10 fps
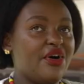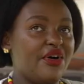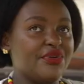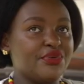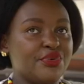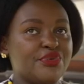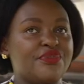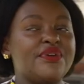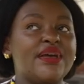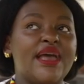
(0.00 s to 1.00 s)
on the
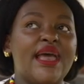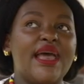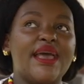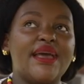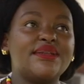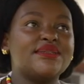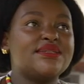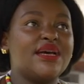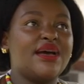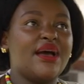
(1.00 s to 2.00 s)
roof.
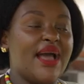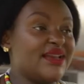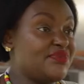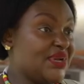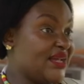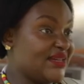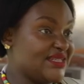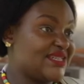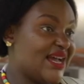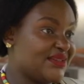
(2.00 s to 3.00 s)
And uh, I didn't really
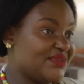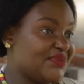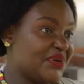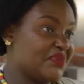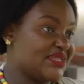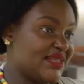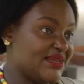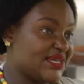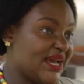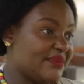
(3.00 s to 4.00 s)
understand what it was at
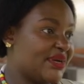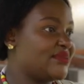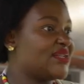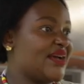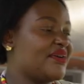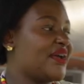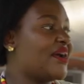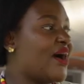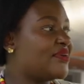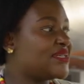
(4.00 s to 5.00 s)
the time. I was like, okay,
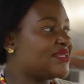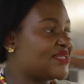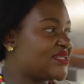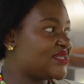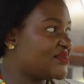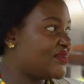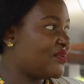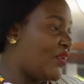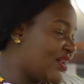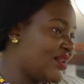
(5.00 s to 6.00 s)
how is this
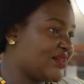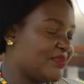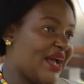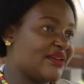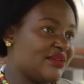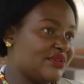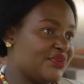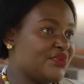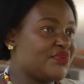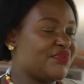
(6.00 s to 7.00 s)
one little panel on
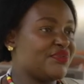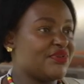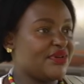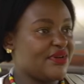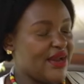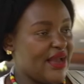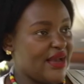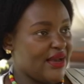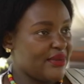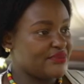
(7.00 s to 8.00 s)
the roof
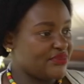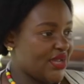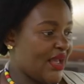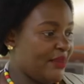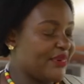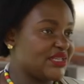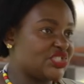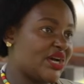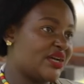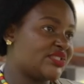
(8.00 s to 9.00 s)
uh, um, helping us
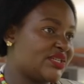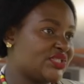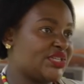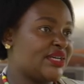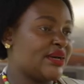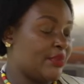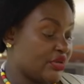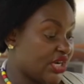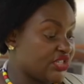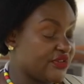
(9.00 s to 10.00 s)
charge energy, uh,
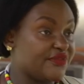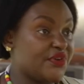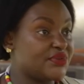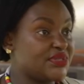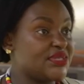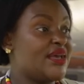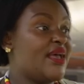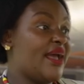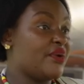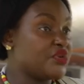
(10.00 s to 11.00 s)
charge our phones,
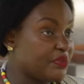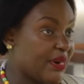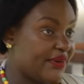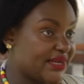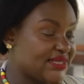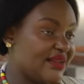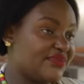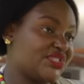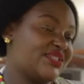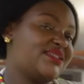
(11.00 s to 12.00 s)
and also power
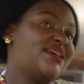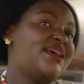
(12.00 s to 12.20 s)
television